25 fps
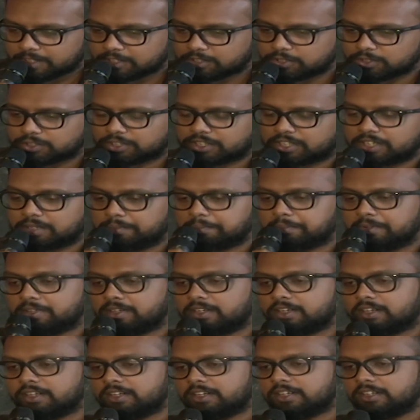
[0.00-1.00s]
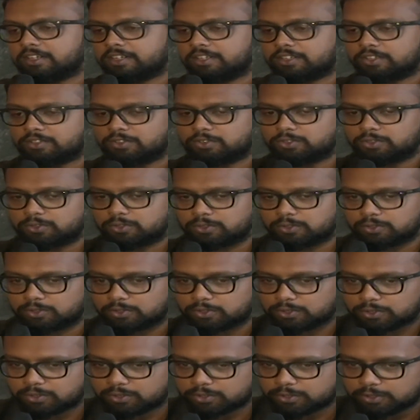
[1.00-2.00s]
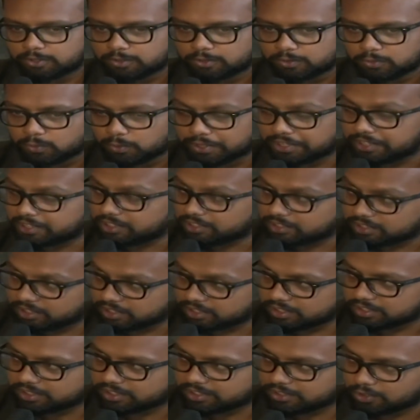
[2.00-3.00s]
keep it to what they say or